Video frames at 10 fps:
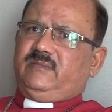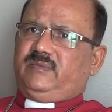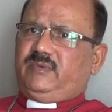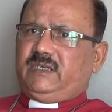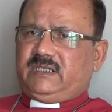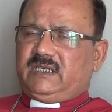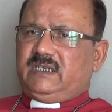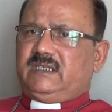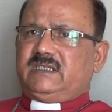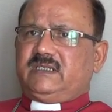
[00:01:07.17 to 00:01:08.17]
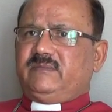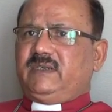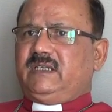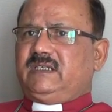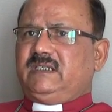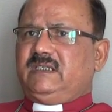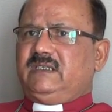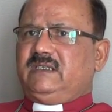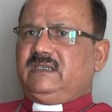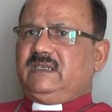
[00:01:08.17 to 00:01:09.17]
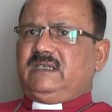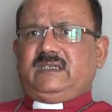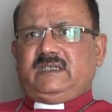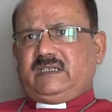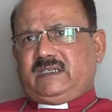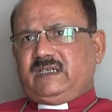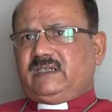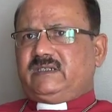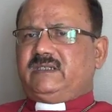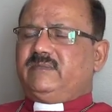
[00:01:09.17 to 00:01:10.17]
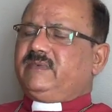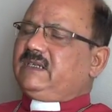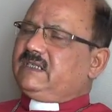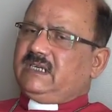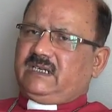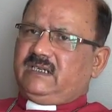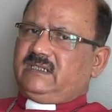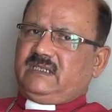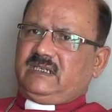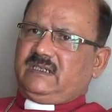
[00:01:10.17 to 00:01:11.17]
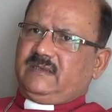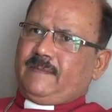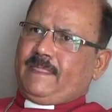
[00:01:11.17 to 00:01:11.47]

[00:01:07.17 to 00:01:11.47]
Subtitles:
political instability, dictatorship, etc., etc.